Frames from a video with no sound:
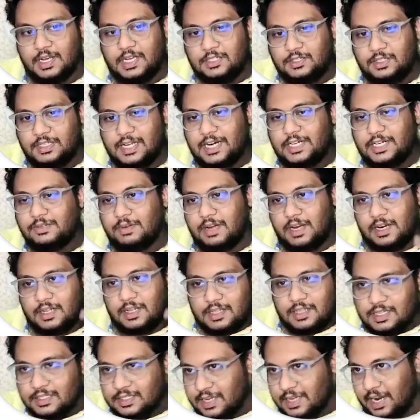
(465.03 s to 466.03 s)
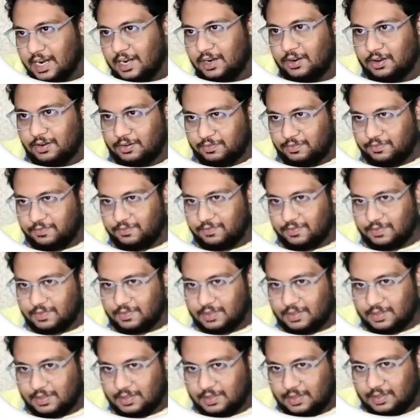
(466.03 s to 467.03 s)
So that's where these kind of
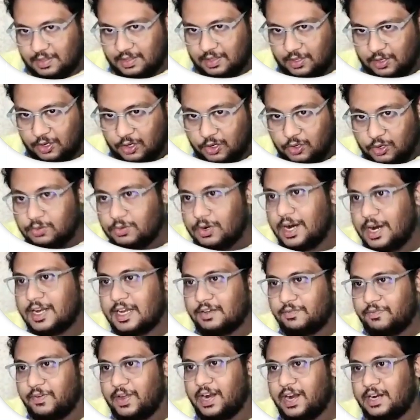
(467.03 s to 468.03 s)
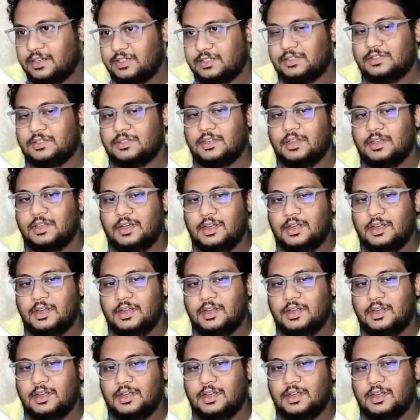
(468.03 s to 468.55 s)
new artifacts